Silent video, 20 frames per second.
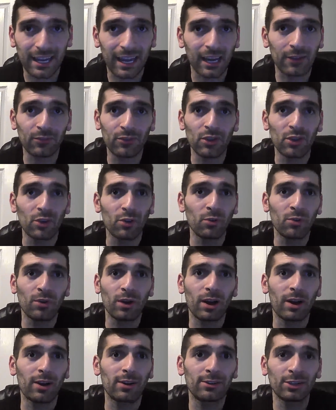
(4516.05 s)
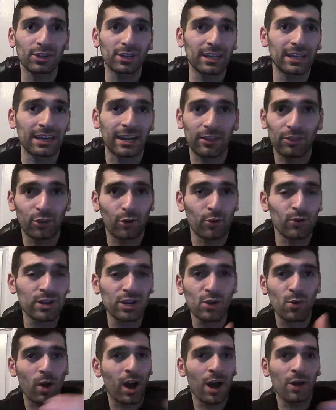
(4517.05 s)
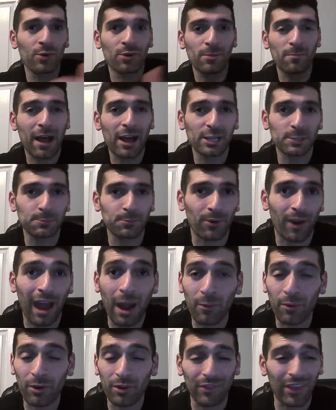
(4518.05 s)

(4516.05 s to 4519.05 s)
And if you are looking at 30 to 100 miles per hour,